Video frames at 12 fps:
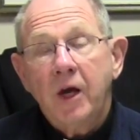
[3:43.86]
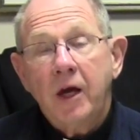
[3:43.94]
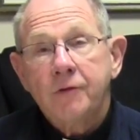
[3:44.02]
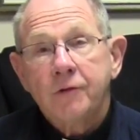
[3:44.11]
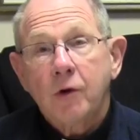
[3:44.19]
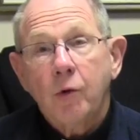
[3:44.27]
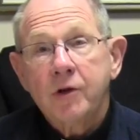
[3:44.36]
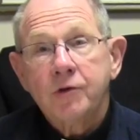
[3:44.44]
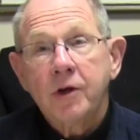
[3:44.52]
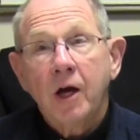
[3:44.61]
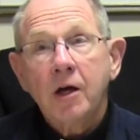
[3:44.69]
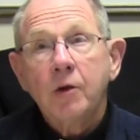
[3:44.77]
ask the
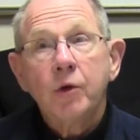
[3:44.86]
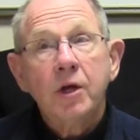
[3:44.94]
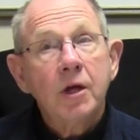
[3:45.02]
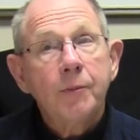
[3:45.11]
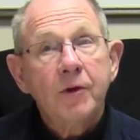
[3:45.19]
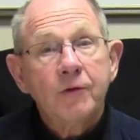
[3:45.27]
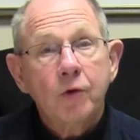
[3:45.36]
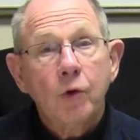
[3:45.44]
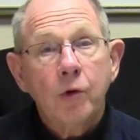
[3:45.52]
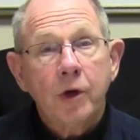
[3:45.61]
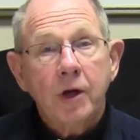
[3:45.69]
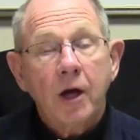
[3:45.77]
question, how can we keep this
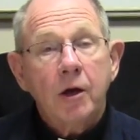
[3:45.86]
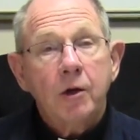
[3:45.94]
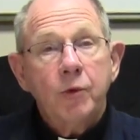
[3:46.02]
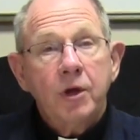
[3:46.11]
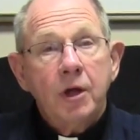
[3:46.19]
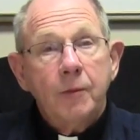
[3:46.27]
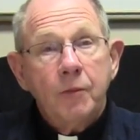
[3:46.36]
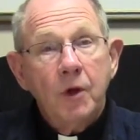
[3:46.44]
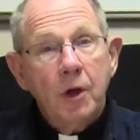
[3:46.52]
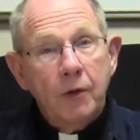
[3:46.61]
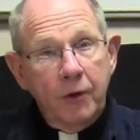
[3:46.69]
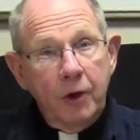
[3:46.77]
going? How can we keep
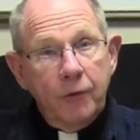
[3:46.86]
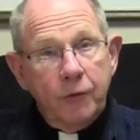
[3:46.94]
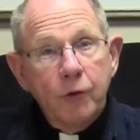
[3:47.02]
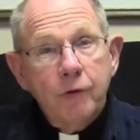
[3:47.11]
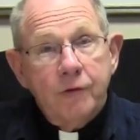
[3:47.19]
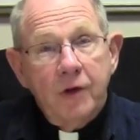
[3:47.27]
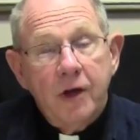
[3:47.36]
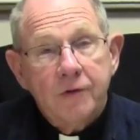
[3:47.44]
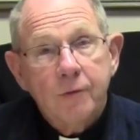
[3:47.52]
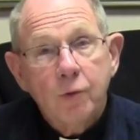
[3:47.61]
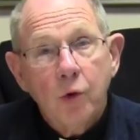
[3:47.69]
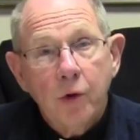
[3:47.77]
the
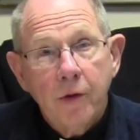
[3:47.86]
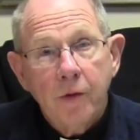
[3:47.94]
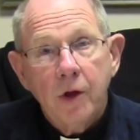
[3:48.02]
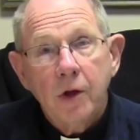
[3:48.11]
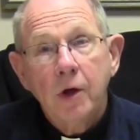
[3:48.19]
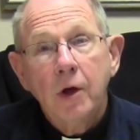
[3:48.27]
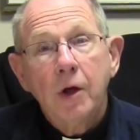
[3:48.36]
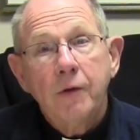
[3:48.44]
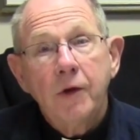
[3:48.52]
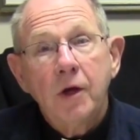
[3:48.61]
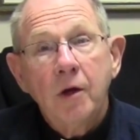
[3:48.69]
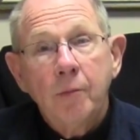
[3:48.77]
enthusiasm going,
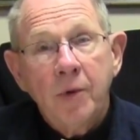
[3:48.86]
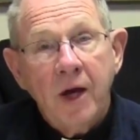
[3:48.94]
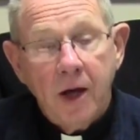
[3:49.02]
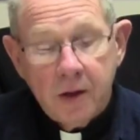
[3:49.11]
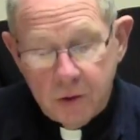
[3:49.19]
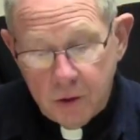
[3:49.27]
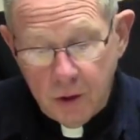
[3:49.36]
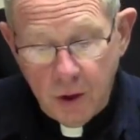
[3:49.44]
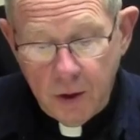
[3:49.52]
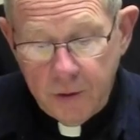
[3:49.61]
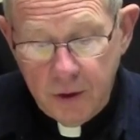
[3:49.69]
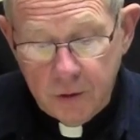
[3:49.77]
the impact
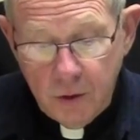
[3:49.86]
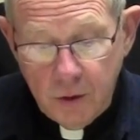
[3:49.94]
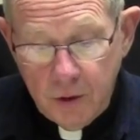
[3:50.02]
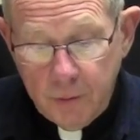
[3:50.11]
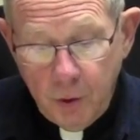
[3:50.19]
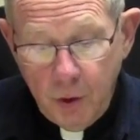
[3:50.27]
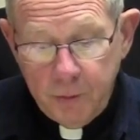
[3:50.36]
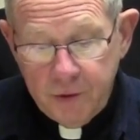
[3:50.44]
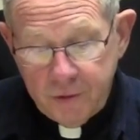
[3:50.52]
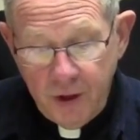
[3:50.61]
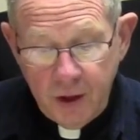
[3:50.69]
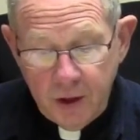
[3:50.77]
that the Pope
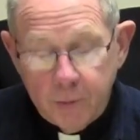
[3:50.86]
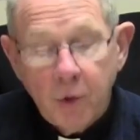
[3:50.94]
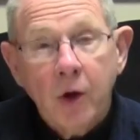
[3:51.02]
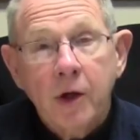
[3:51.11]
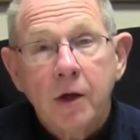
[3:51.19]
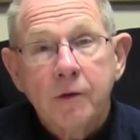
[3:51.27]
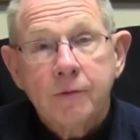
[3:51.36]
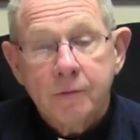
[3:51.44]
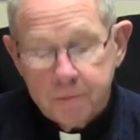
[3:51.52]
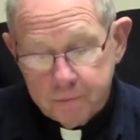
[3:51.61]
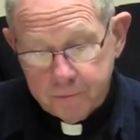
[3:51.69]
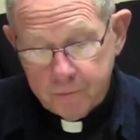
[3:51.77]
has had upon us?
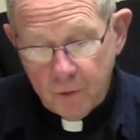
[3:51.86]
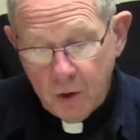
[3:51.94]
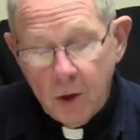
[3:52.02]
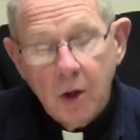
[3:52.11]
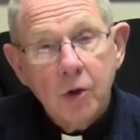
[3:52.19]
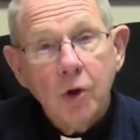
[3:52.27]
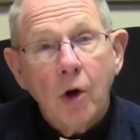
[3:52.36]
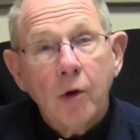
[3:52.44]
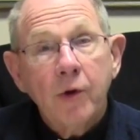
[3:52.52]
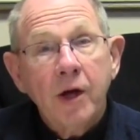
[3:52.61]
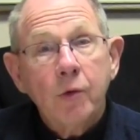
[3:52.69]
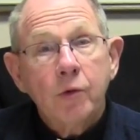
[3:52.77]
You know,
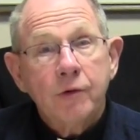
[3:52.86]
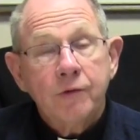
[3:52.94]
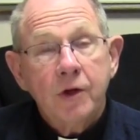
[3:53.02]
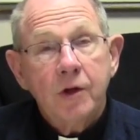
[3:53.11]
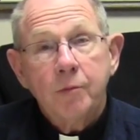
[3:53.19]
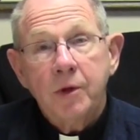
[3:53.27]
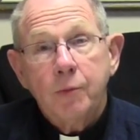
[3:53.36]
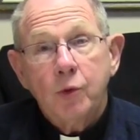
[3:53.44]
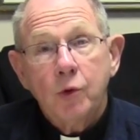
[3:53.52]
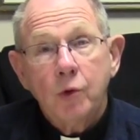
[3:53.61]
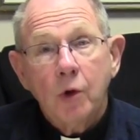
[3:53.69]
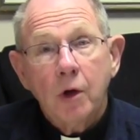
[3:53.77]
already we're seeing people
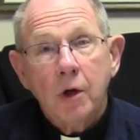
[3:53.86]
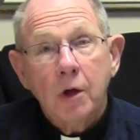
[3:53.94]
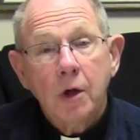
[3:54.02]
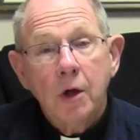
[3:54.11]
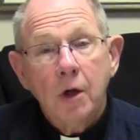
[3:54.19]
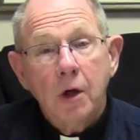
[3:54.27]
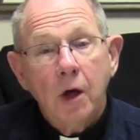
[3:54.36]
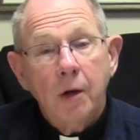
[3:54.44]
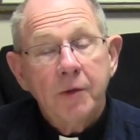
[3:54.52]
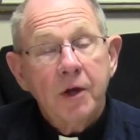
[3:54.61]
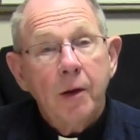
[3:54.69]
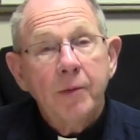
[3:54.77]
who are
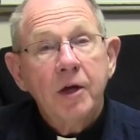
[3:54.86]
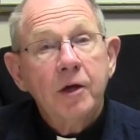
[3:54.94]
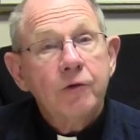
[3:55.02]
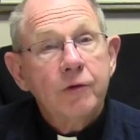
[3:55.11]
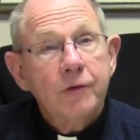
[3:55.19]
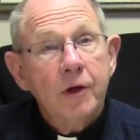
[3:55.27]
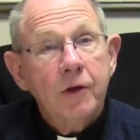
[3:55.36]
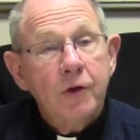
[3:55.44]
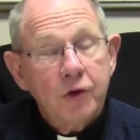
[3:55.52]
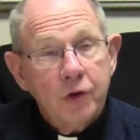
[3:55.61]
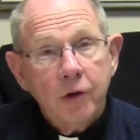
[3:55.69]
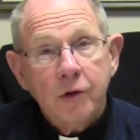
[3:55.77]
becoming interested in
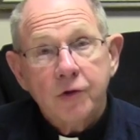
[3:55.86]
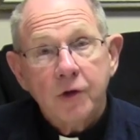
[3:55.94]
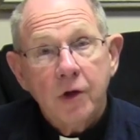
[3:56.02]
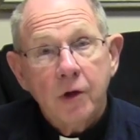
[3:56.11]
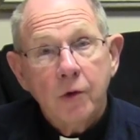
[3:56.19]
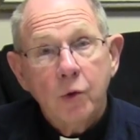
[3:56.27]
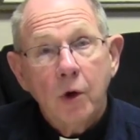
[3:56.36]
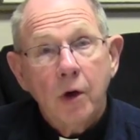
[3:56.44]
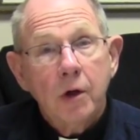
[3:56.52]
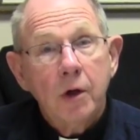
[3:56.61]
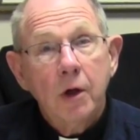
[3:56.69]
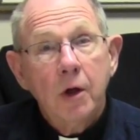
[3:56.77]
the church and who
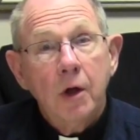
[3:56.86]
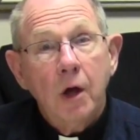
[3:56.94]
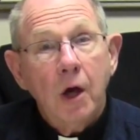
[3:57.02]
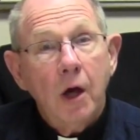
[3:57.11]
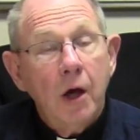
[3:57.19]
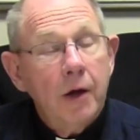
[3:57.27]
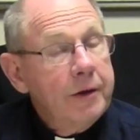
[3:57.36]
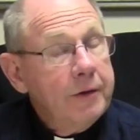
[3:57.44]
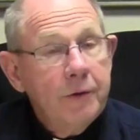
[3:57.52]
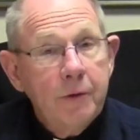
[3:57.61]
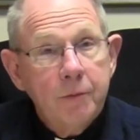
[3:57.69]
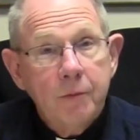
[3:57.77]
are,
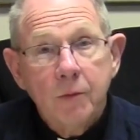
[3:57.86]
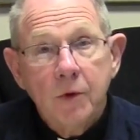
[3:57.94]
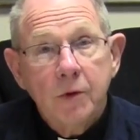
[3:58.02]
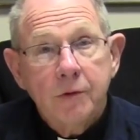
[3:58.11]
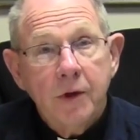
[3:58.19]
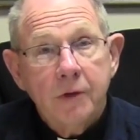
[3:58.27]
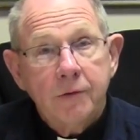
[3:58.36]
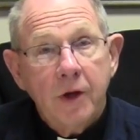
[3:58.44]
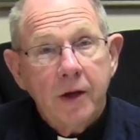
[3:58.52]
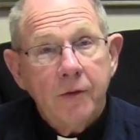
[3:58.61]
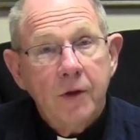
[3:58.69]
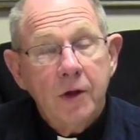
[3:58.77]
it's
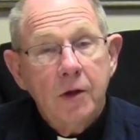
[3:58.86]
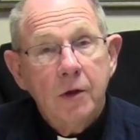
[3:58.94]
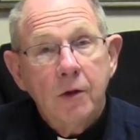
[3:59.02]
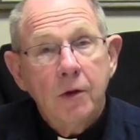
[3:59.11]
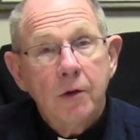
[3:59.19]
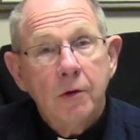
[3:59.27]
like the